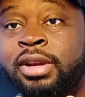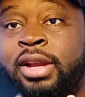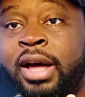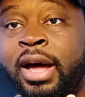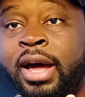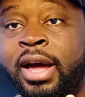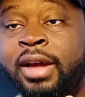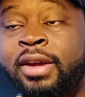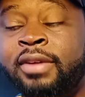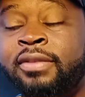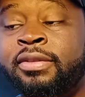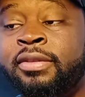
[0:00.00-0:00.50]

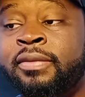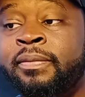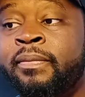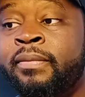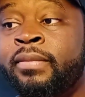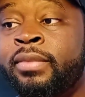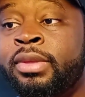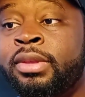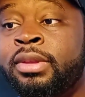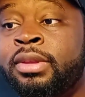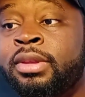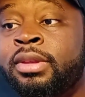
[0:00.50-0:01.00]
life,
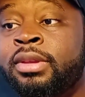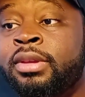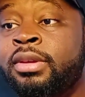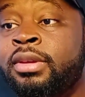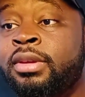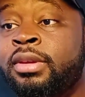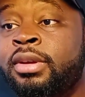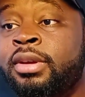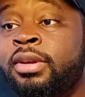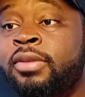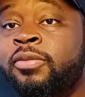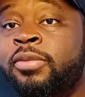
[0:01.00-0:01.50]

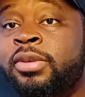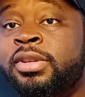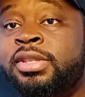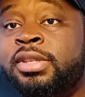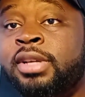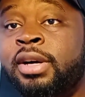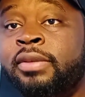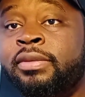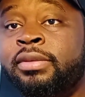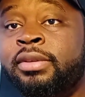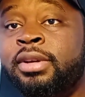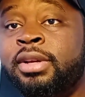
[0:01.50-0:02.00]
we
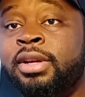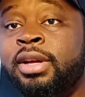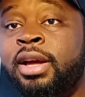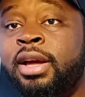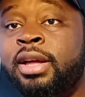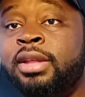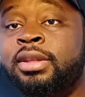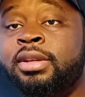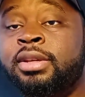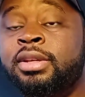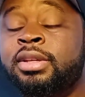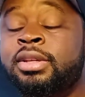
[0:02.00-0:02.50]
suffer
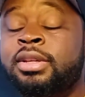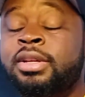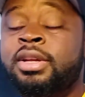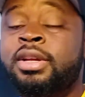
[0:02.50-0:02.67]
together.